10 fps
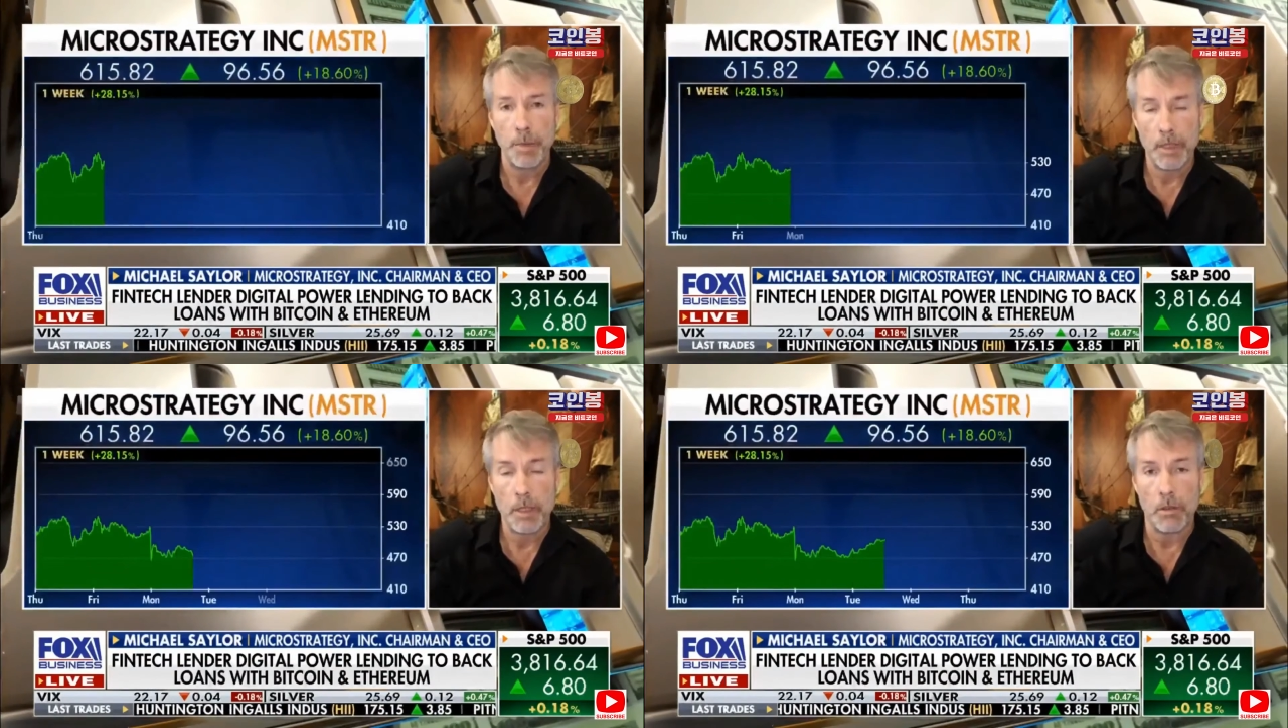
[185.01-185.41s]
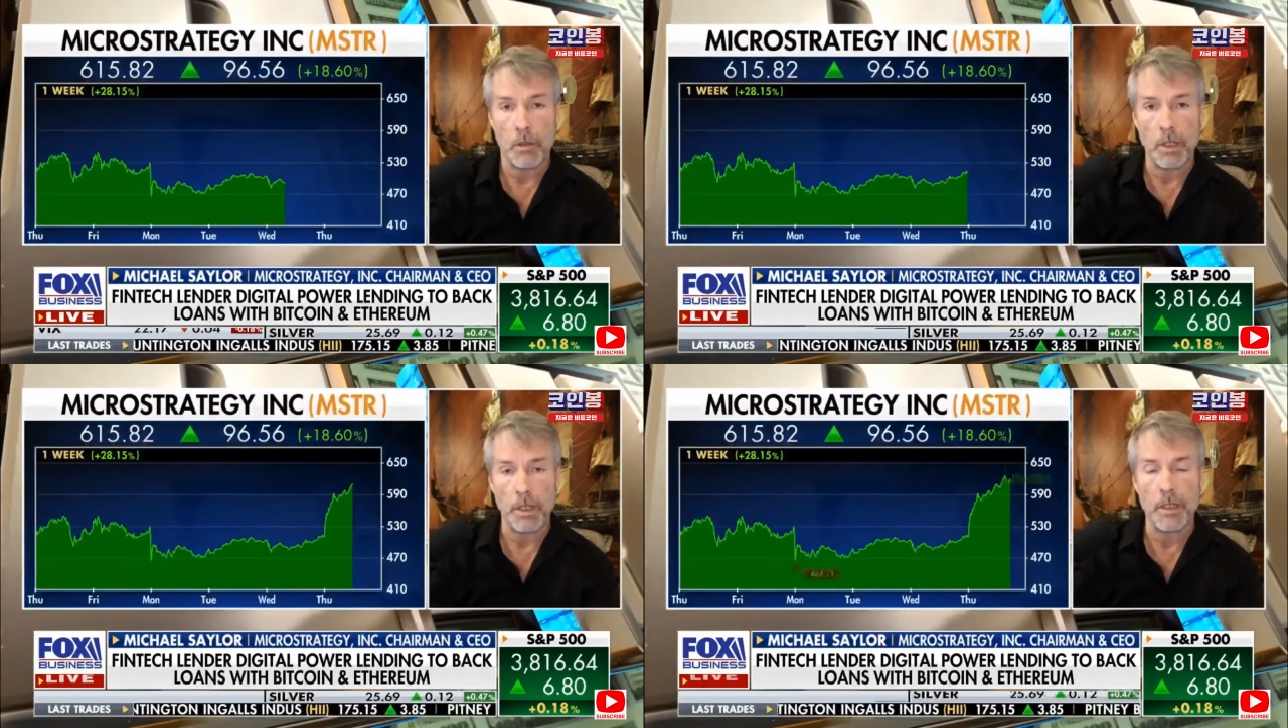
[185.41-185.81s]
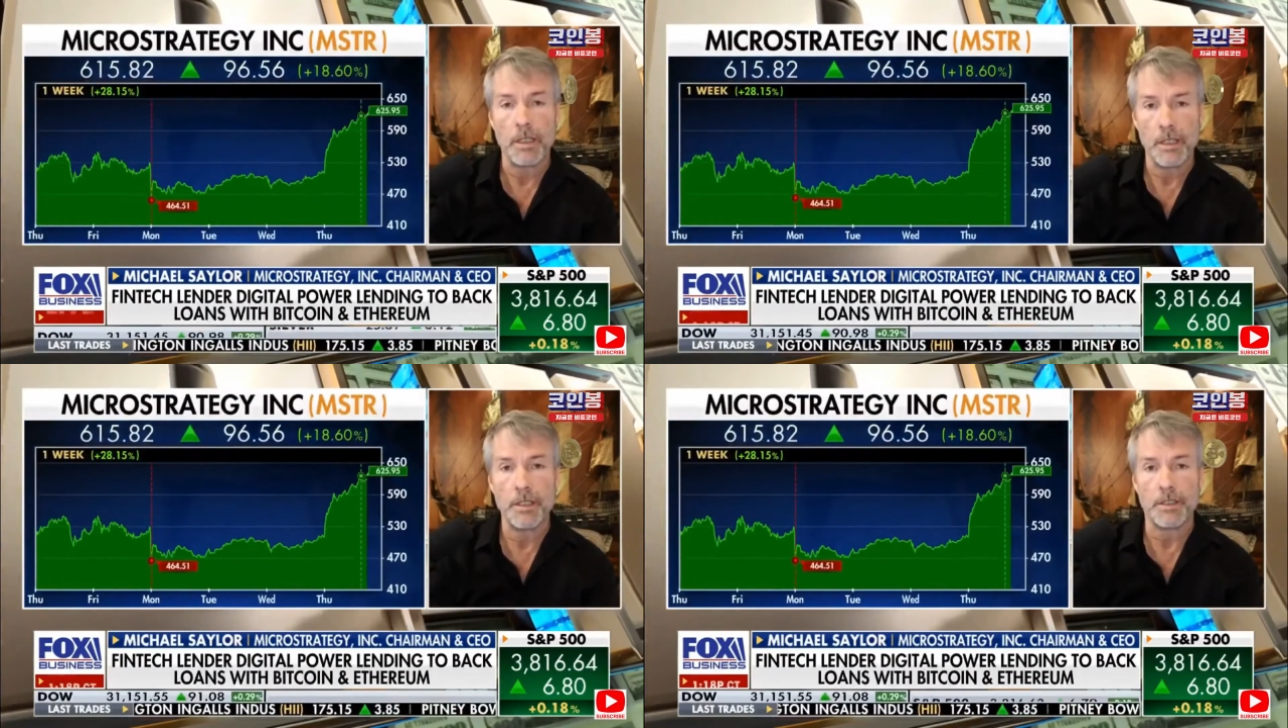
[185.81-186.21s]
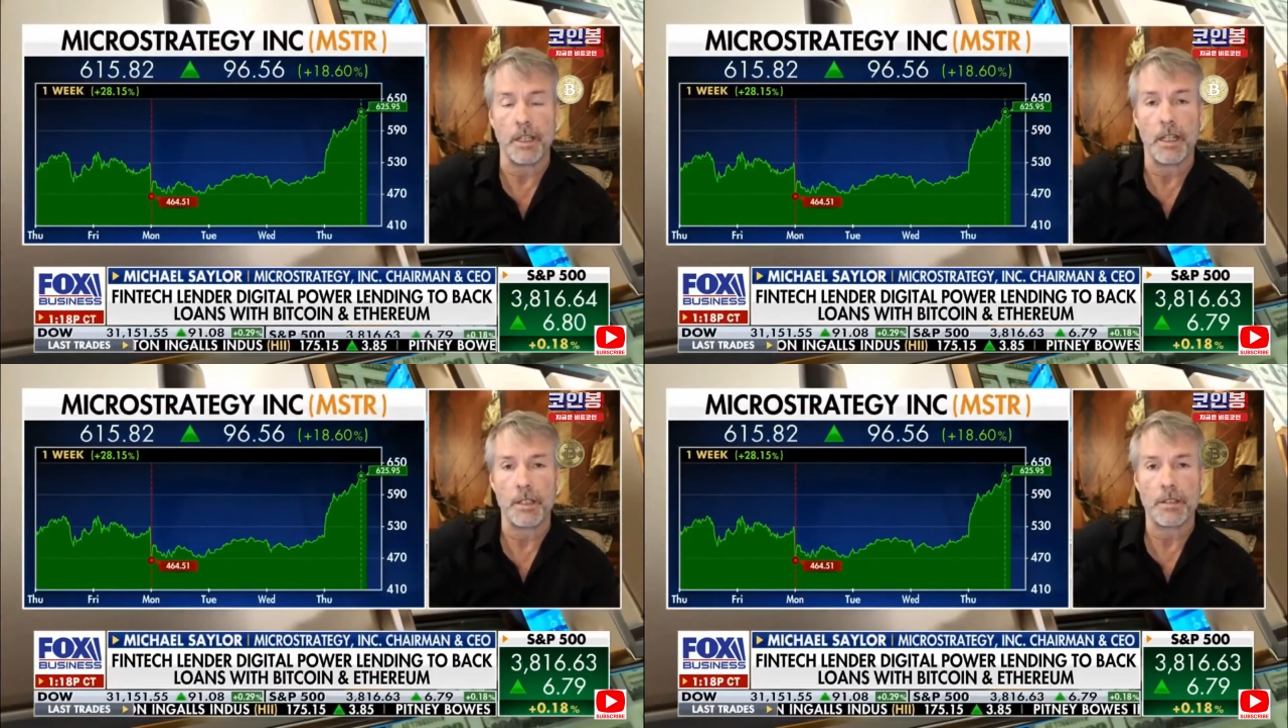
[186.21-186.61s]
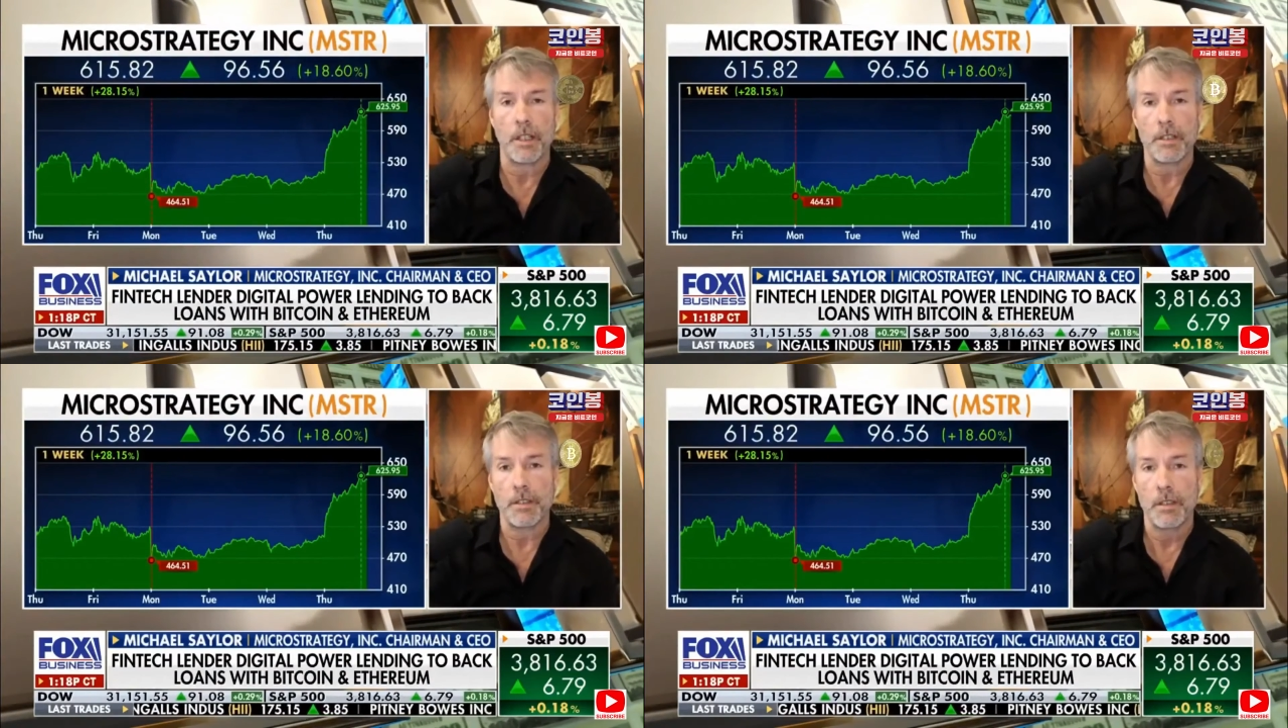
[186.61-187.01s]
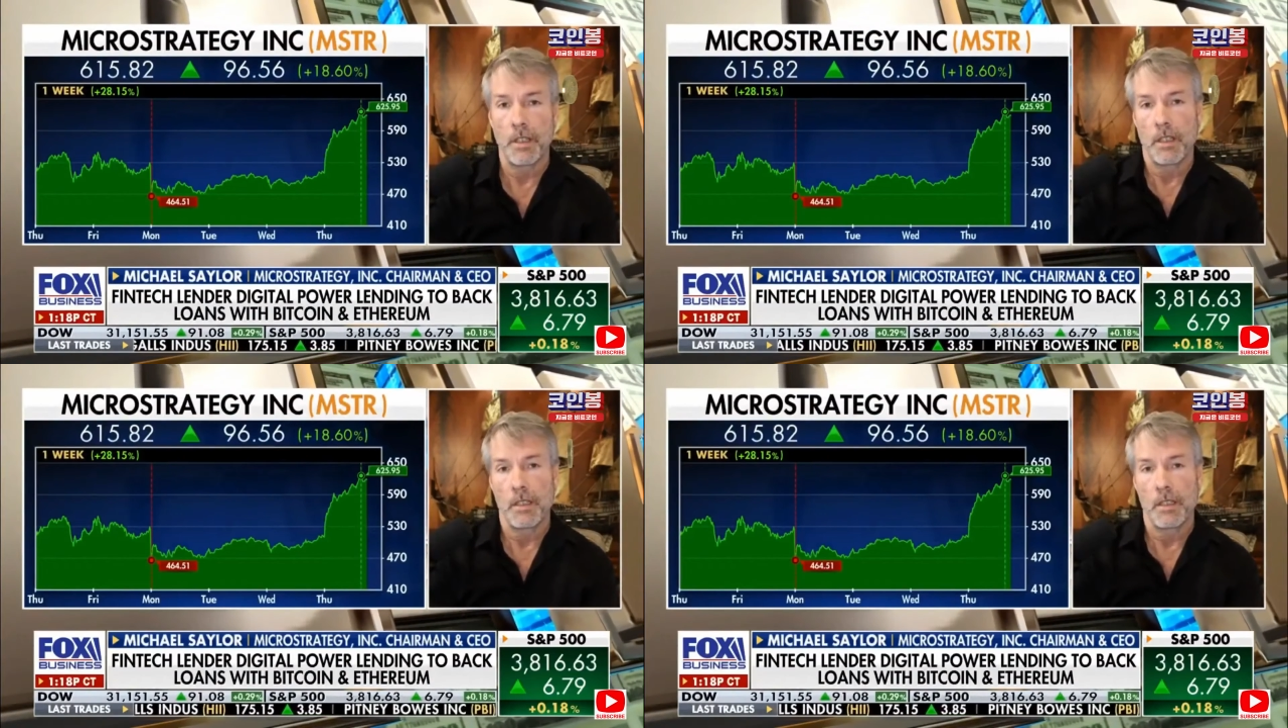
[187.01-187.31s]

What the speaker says: Bitcoin is an asset.